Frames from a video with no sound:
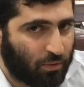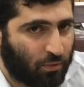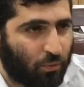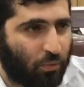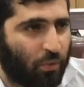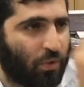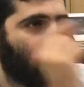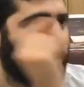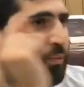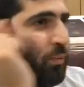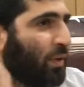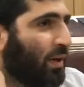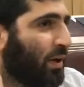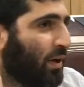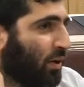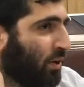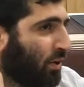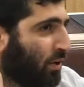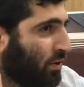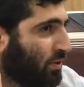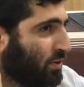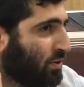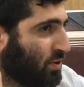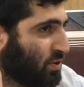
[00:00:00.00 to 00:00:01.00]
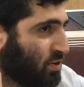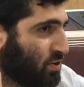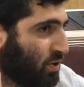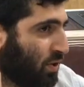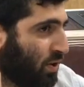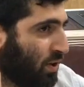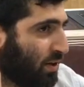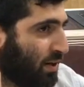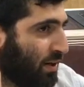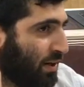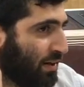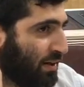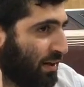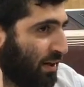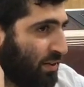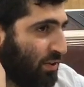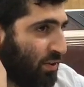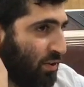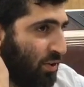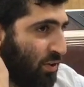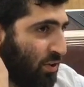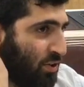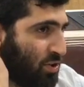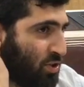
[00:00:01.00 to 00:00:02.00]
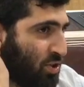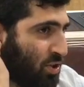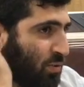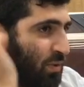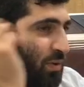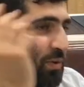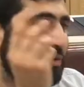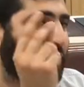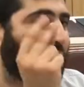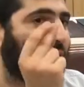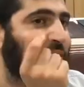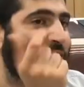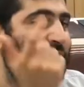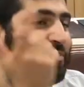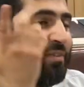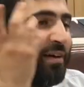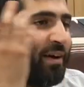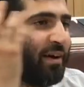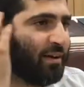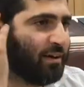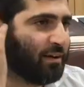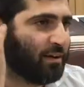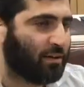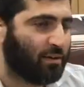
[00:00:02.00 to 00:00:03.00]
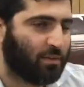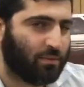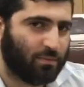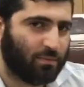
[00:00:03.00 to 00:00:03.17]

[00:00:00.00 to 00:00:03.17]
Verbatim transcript: when we heard the Zohar Kadosh, we were on fire.